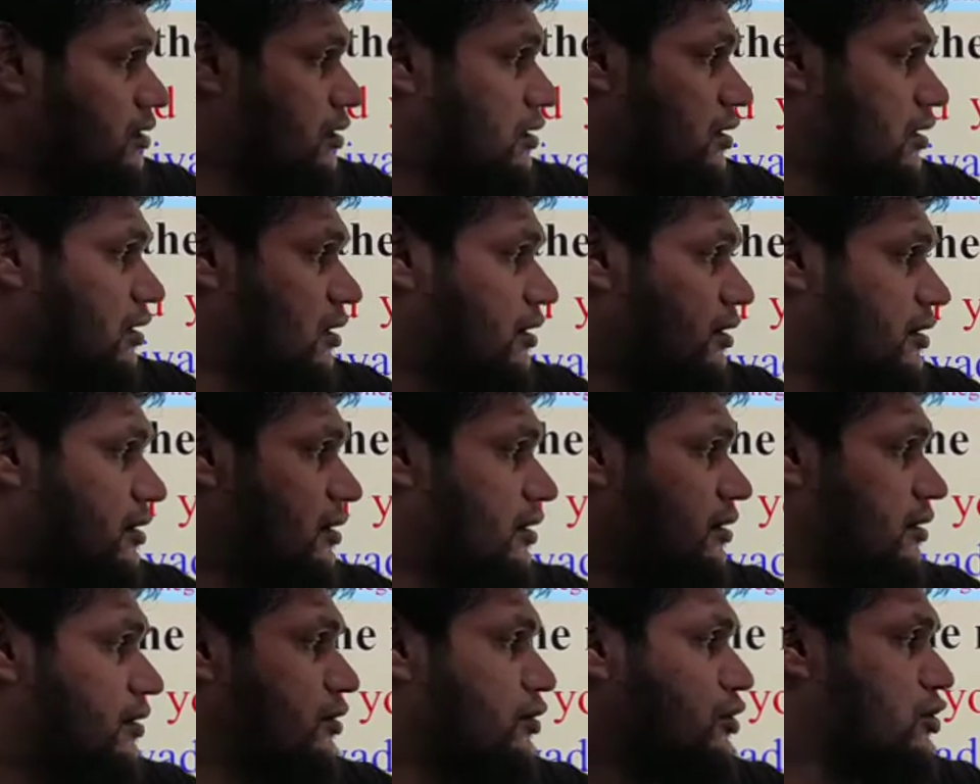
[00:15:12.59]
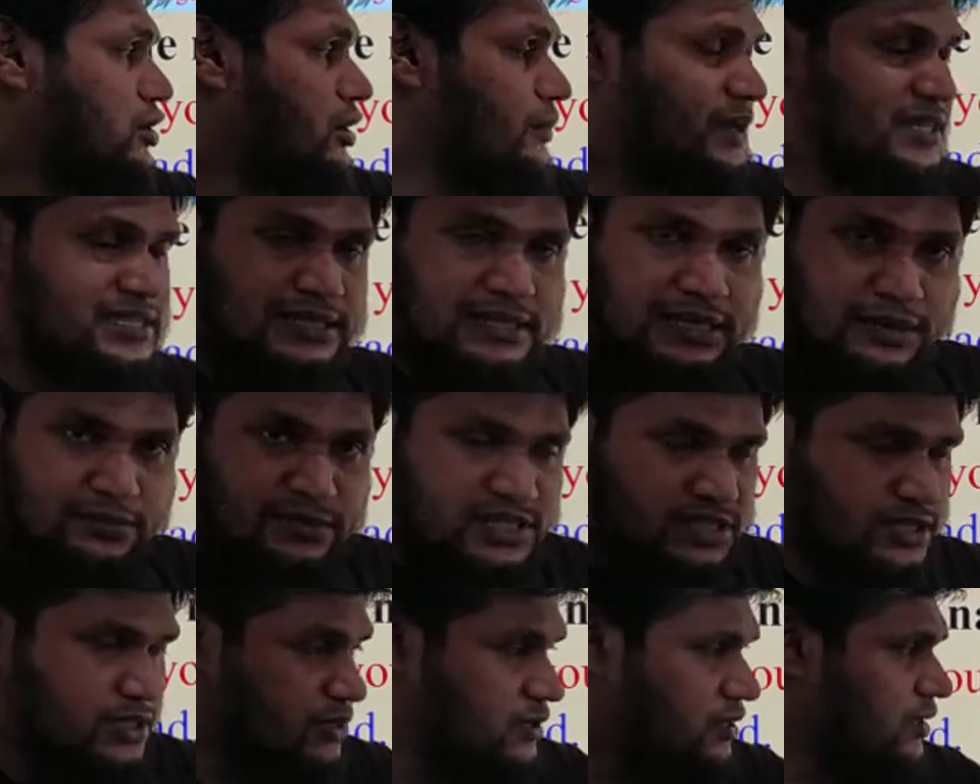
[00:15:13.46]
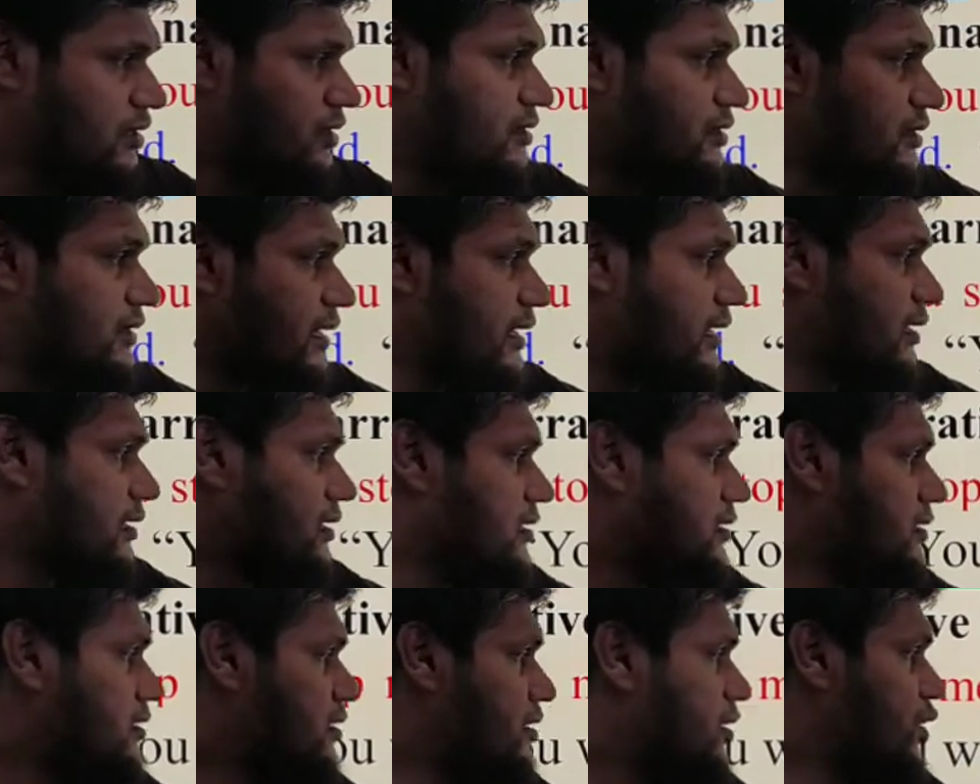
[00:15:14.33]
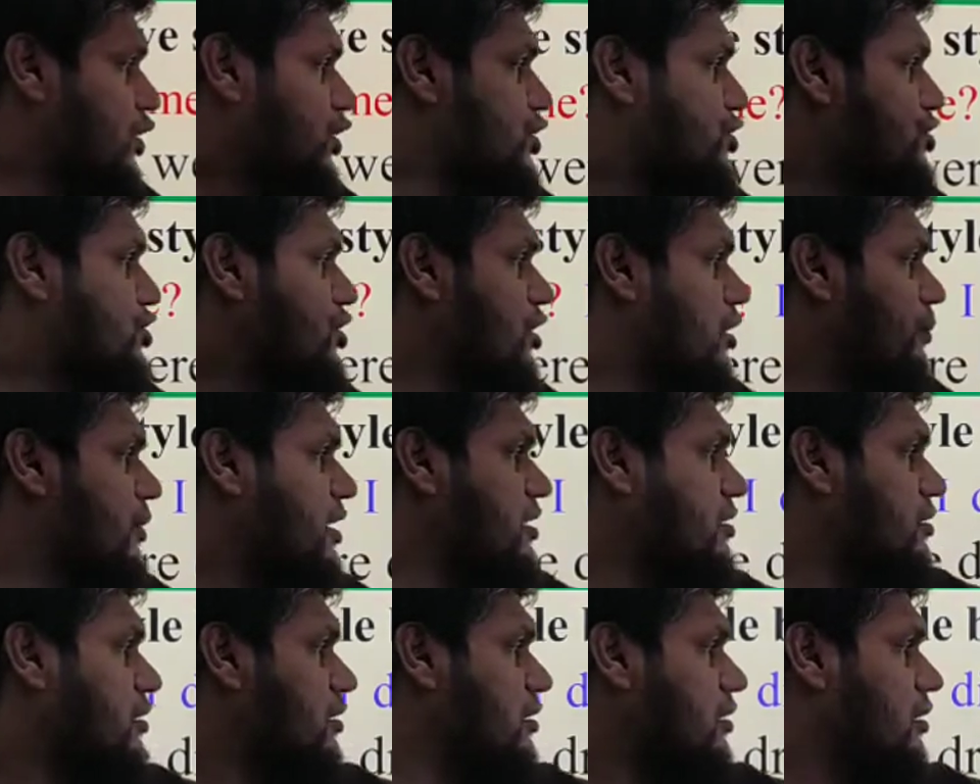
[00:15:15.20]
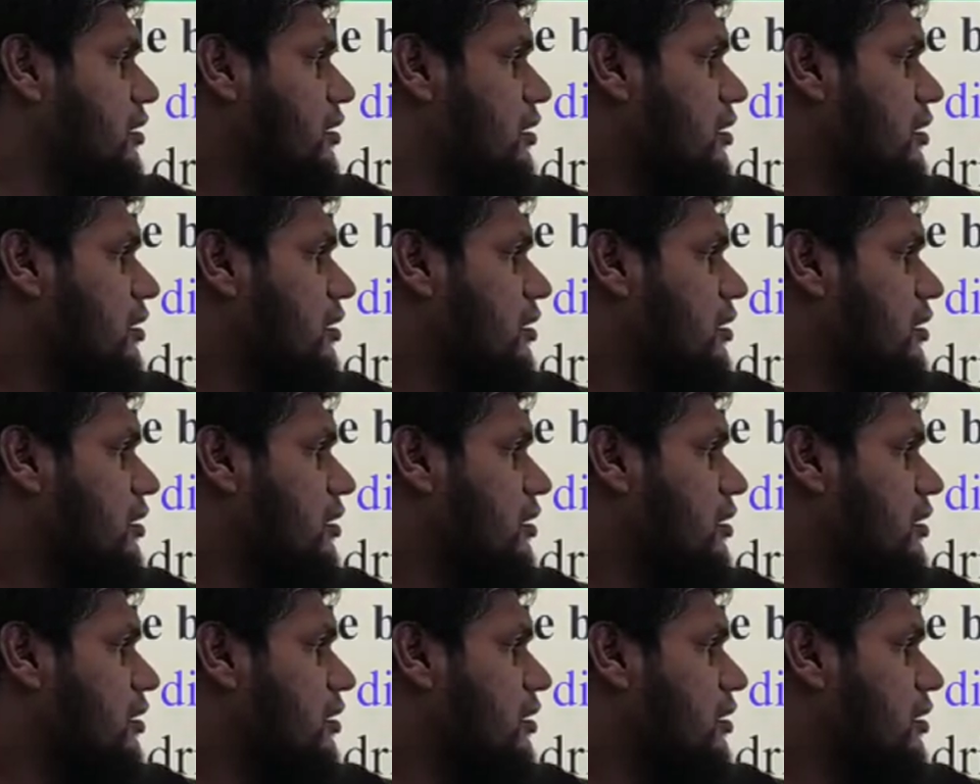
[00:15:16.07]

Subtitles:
note of exclamation. Then, show me your